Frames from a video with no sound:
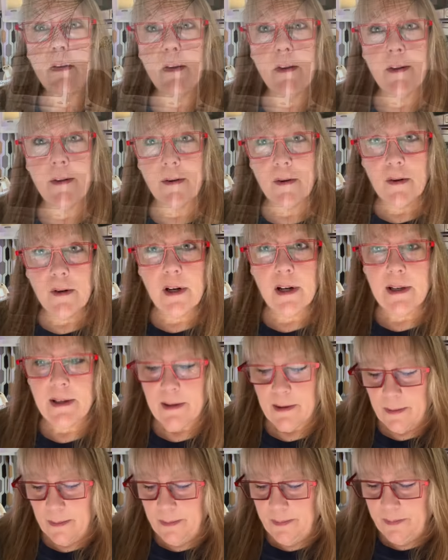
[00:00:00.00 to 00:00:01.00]
the third
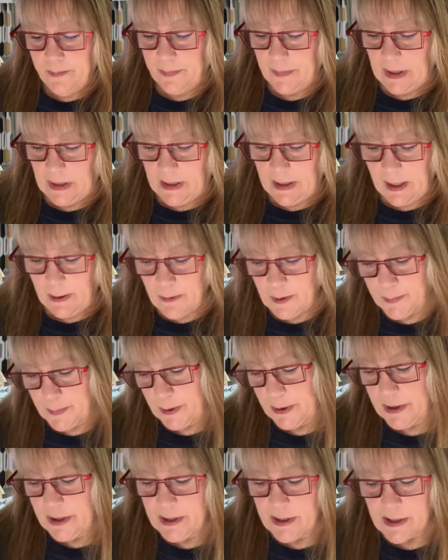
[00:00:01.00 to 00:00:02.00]
item, and I would
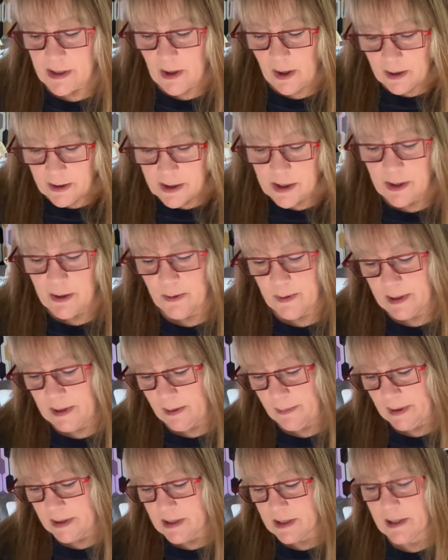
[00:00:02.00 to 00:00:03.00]
put this also in
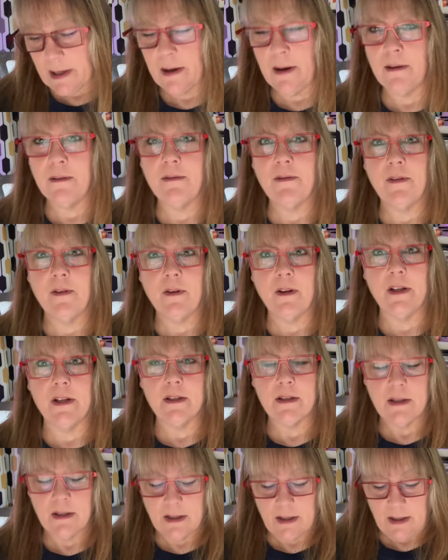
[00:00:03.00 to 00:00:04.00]
the must-have
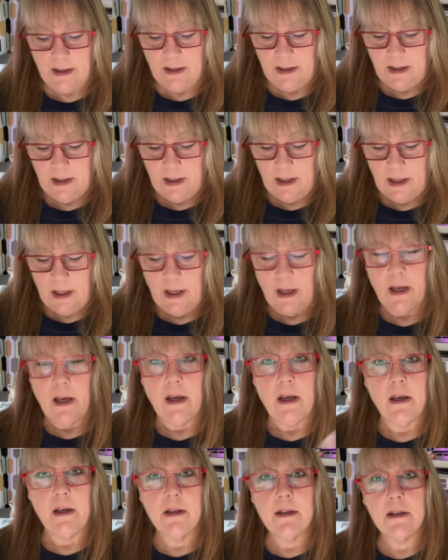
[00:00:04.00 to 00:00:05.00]
list,
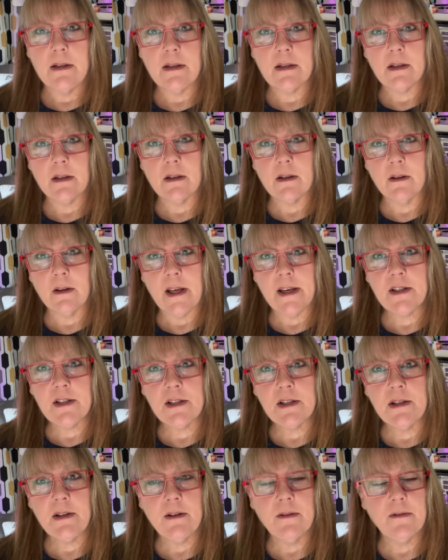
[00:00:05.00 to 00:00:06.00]
is a
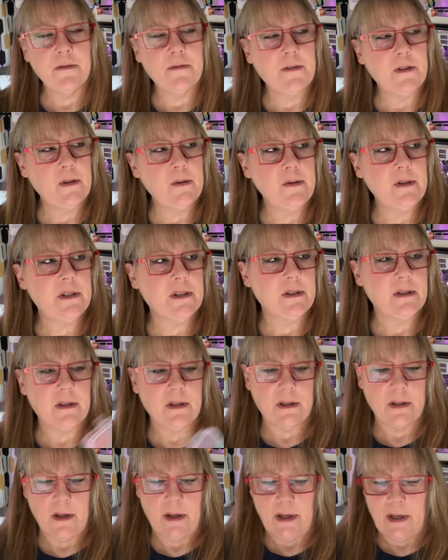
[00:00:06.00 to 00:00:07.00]
collection of
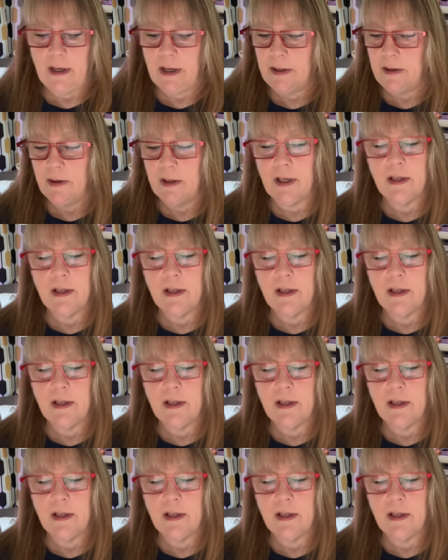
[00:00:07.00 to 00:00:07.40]
fuses. Uh, you can